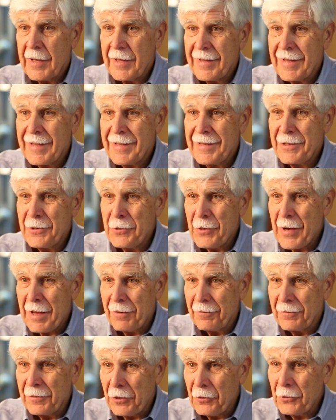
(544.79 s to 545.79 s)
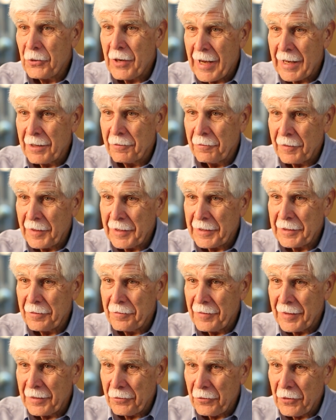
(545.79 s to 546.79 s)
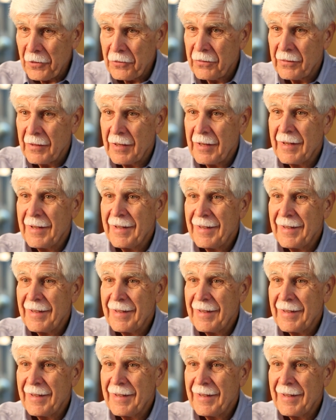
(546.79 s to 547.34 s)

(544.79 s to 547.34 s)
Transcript: that you have no conflict of interest,